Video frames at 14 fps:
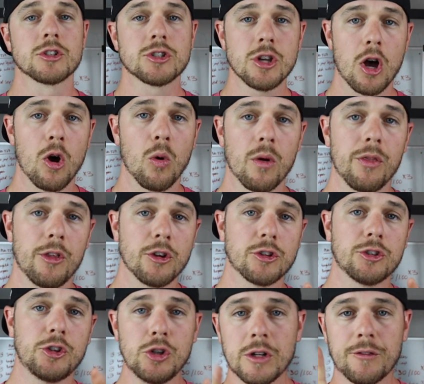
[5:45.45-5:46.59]
So there's
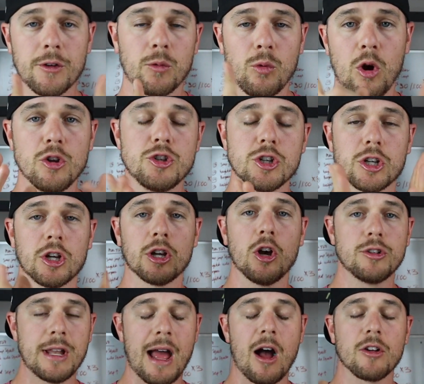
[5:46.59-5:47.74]
two different roads you can
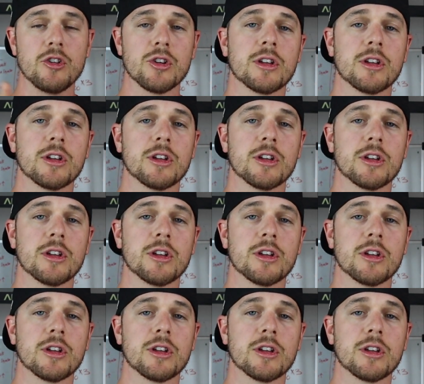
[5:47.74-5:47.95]
go down.